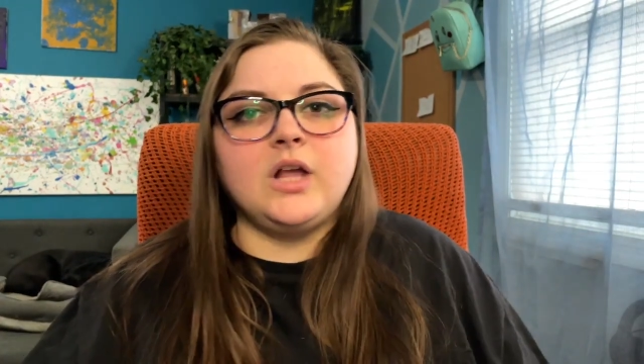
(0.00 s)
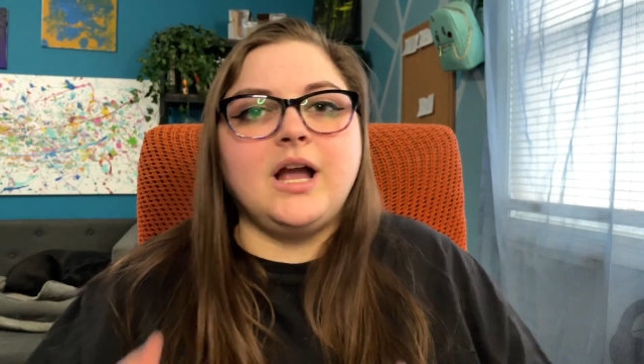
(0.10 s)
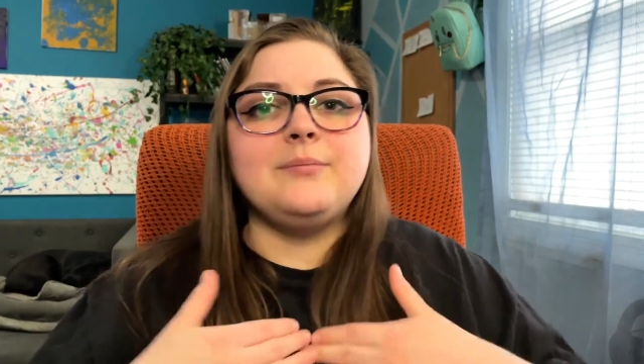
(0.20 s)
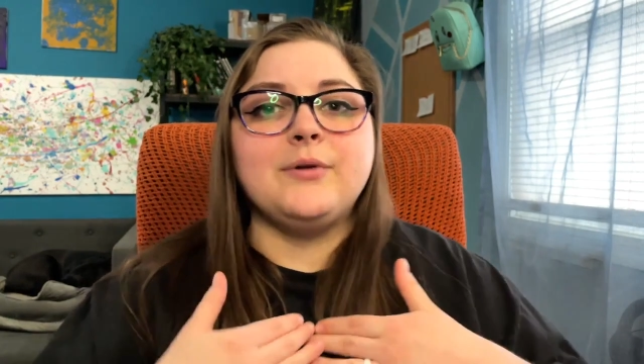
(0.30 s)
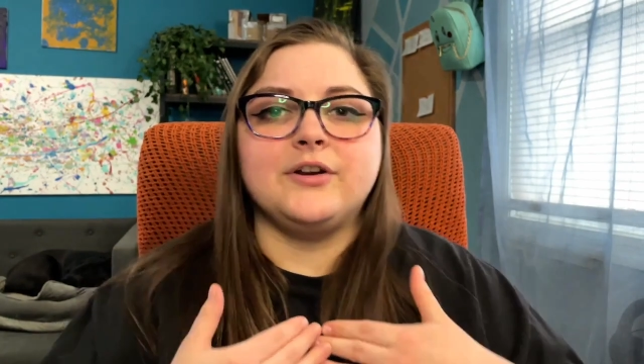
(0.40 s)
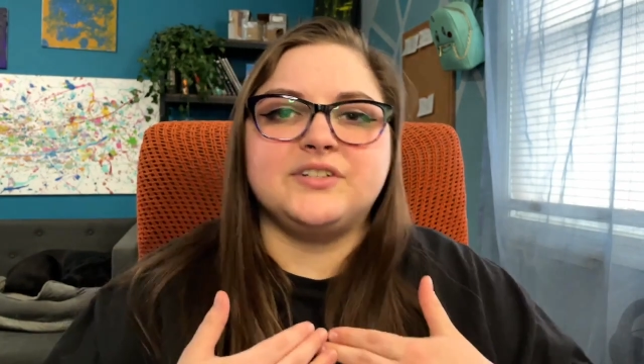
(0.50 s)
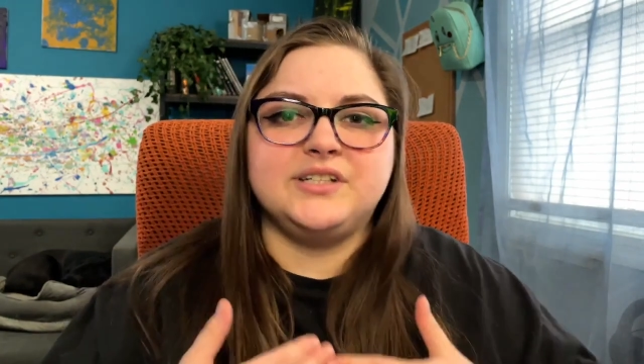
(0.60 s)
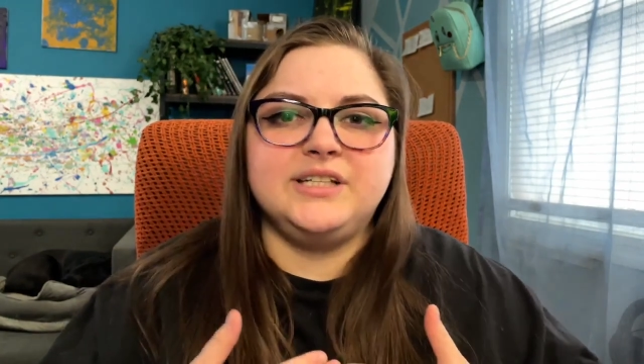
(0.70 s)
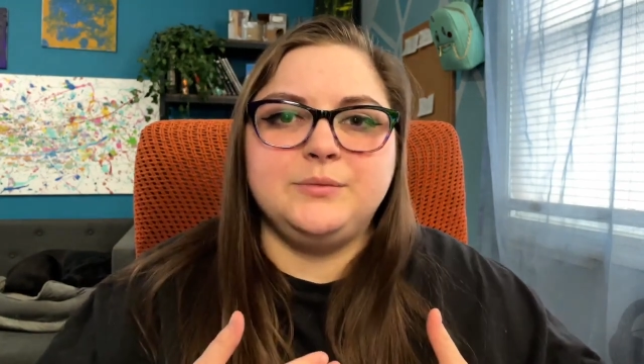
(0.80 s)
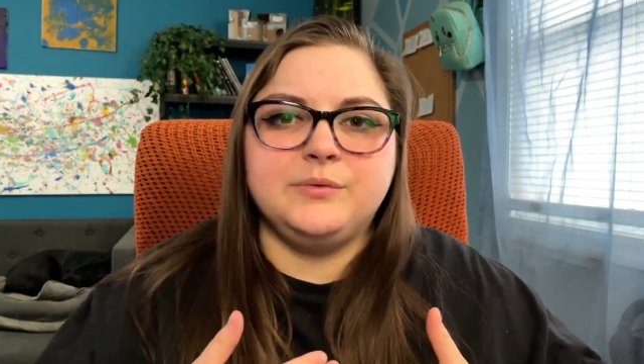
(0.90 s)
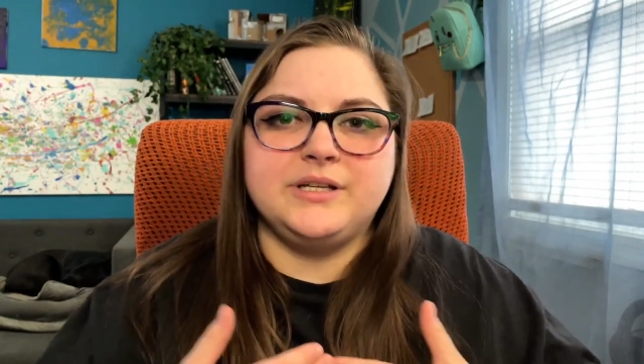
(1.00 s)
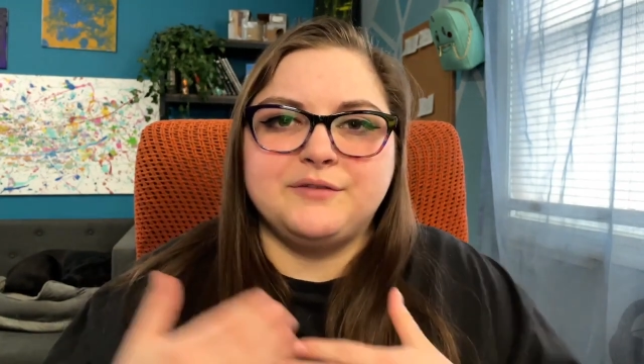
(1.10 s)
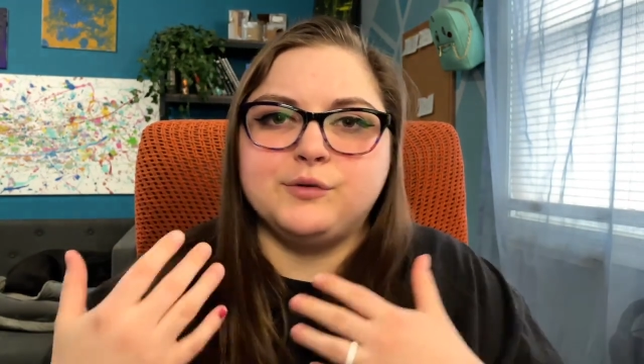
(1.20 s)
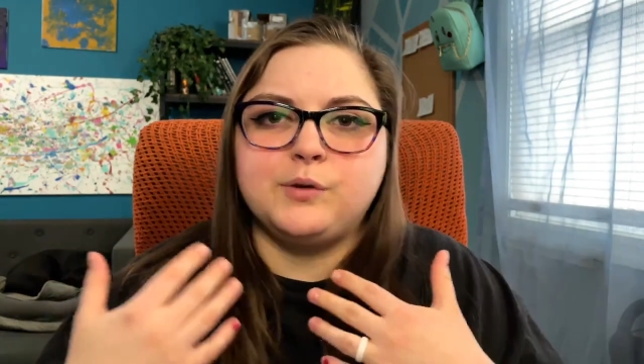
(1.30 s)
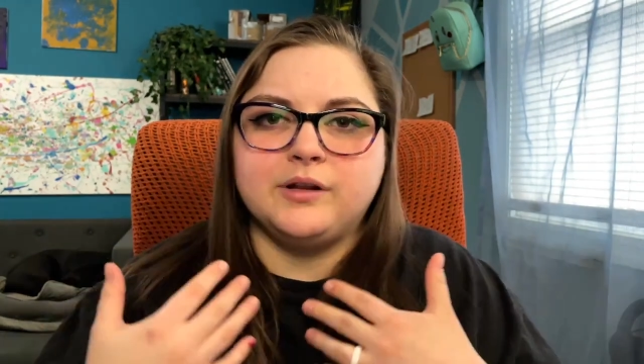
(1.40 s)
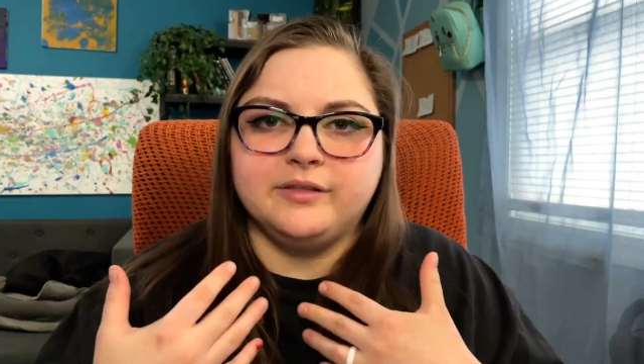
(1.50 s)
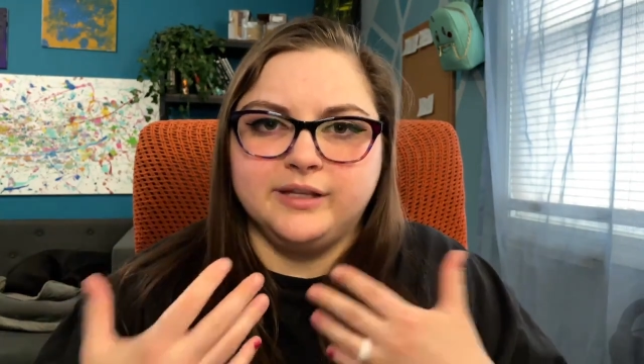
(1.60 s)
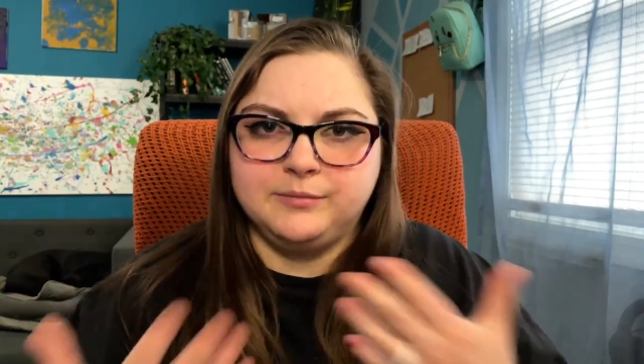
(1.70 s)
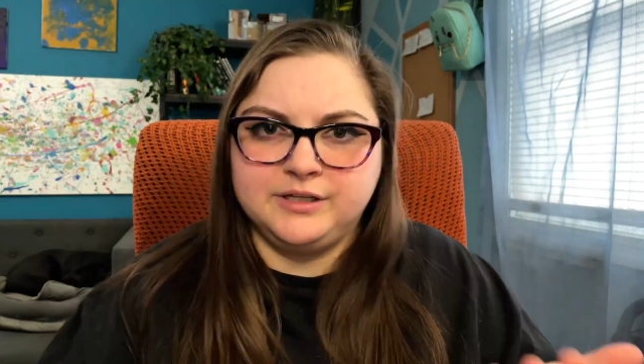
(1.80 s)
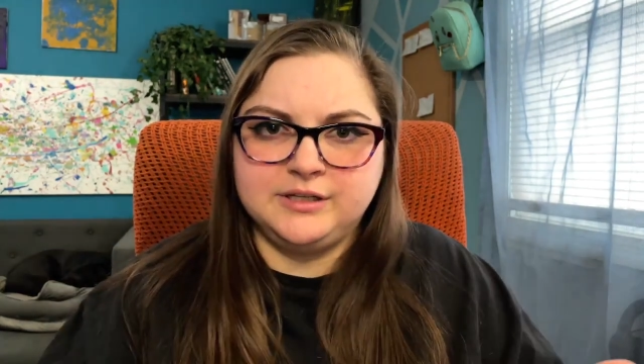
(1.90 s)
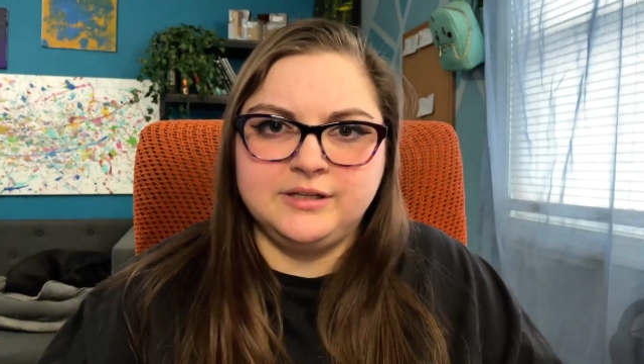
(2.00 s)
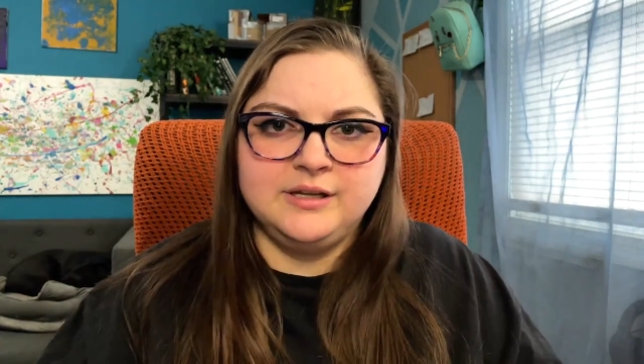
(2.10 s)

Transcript: I personally would never want to limit